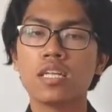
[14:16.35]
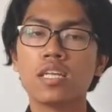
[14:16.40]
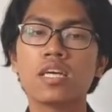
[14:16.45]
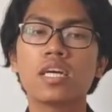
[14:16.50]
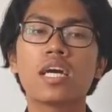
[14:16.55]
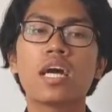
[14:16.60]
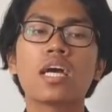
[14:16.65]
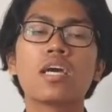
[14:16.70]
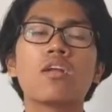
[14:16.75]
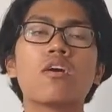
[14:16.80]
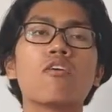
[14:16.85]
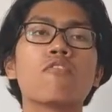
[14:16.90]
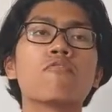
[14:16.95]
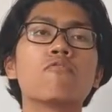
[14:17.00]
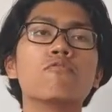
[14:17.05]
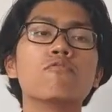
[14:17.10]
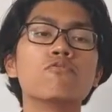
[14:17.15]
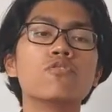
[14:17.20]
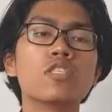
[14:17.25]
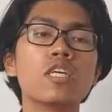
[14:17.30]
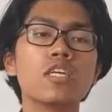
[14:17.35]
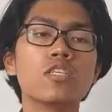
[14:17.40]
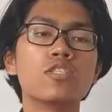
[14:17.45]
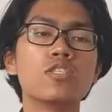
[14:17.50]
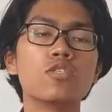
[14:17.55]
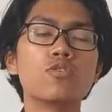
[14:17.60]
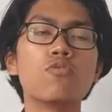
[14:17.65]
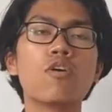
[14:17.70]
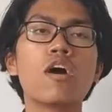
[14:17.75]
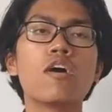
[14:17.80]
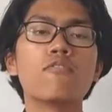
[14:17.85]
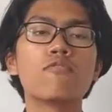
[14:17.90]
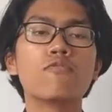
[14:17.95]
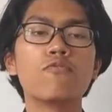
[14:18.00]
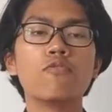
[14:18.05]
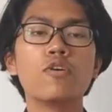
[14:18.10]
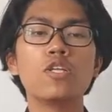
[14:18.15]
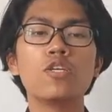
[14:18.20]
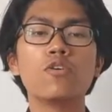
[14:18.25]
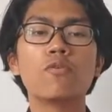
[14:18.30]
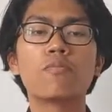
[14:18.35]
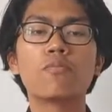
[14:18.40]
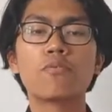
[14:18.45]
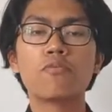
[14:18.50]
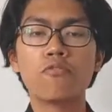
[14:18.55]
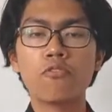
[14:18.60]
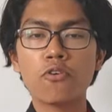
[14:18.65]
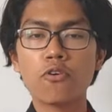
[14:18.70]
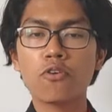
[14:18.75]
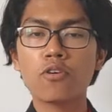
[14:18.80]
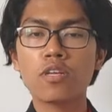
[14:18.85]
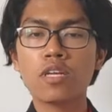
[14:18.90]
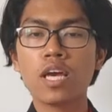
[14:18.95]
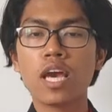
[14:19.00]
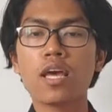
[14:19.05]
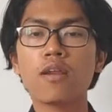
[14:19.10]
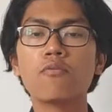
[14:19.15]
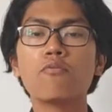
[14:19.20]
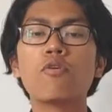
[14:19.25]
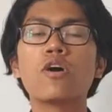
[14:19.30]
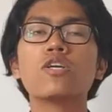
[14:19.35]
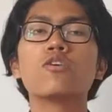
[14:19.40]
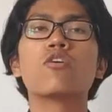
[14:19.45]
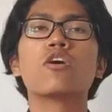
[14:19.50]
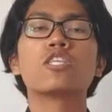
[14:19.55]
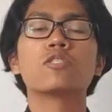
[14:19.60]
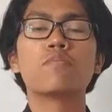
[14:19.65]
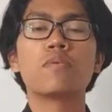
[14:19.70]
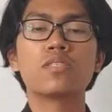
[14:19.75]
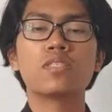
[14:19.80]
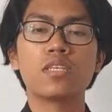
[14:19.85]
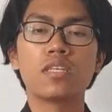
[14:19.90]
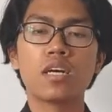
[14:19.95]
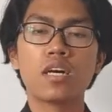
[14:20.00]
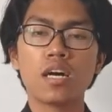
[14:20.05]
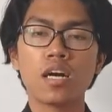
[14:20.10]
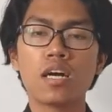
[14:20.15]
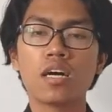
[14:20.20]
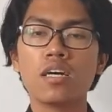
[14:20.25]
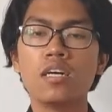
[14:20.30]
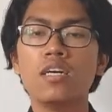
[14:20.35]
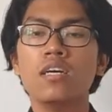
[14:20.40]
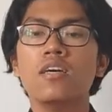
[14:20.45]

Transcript: the kind of usage you have with your phone, and what your expectations are.